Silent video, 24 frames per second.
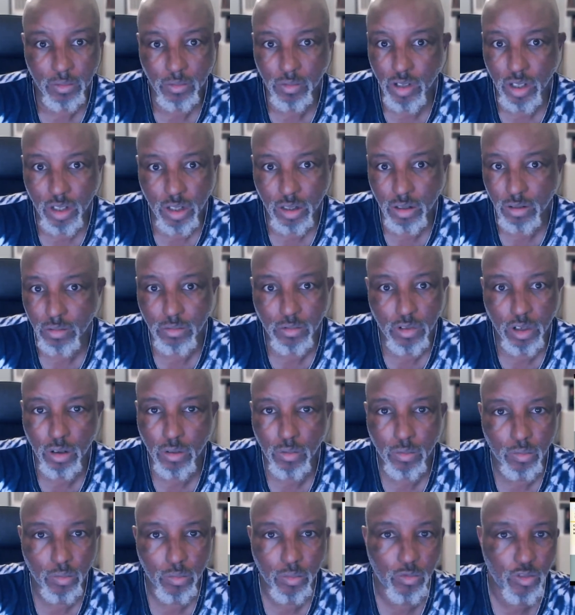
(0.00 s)
Just
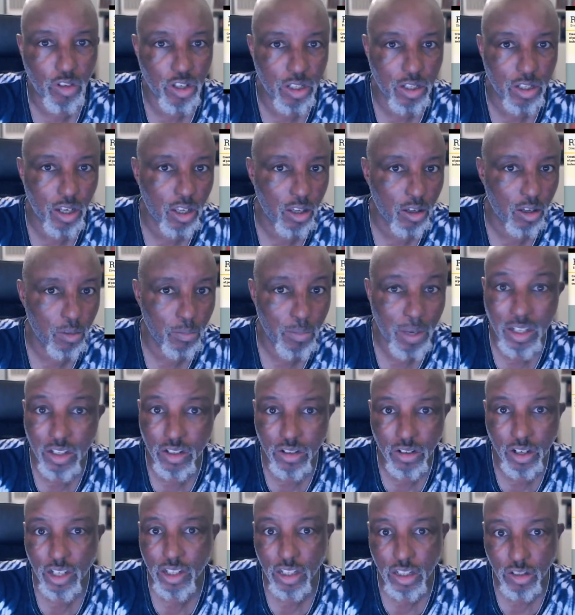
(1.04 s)
things like
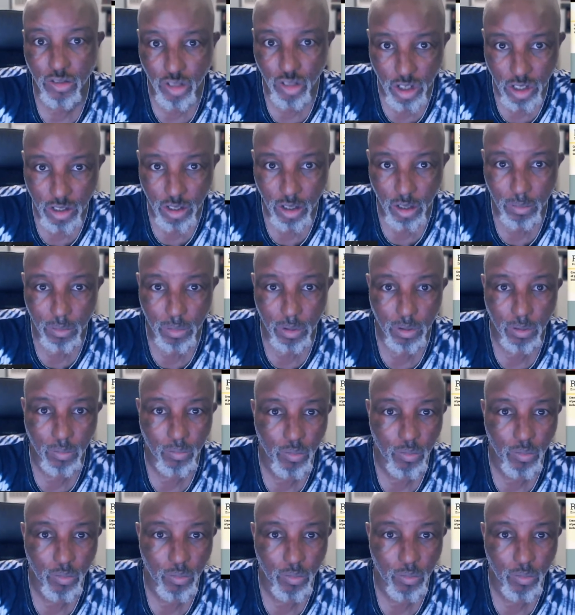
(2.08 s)
meningitis, for example.